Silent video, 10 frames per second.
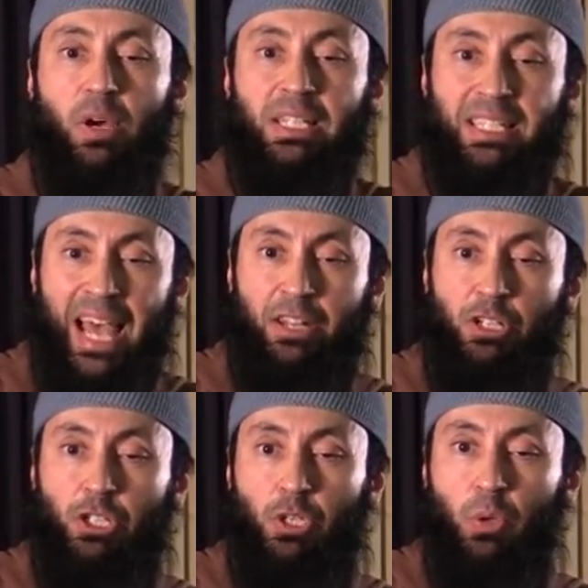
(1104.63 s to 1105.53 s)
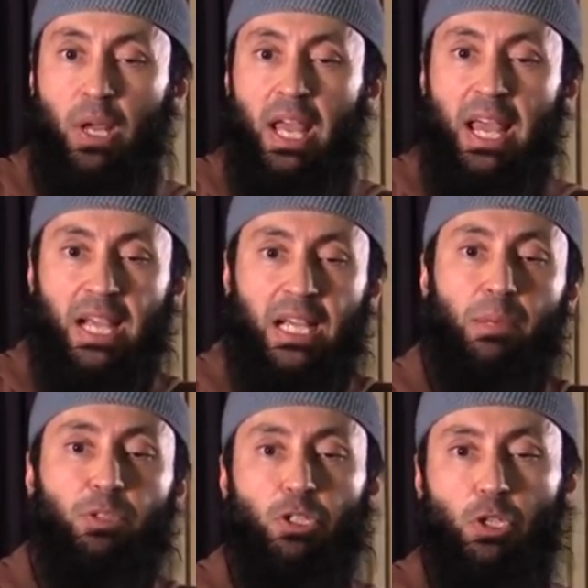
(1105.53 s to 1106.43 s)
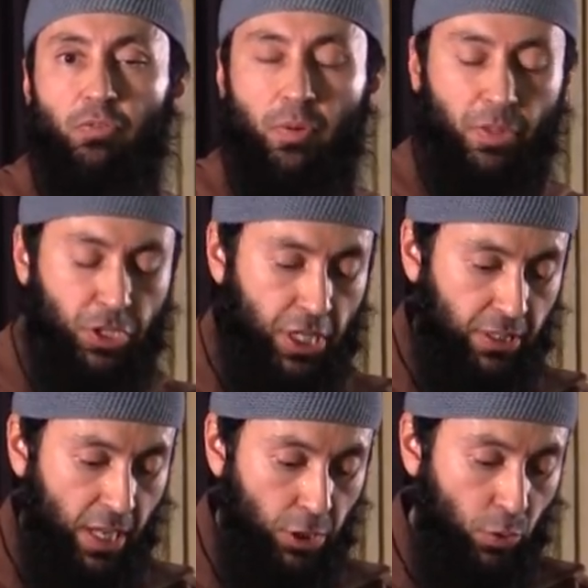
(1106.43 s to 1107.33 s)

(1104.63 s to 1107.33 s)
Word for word: you and saddens you comes to you from the shaitan.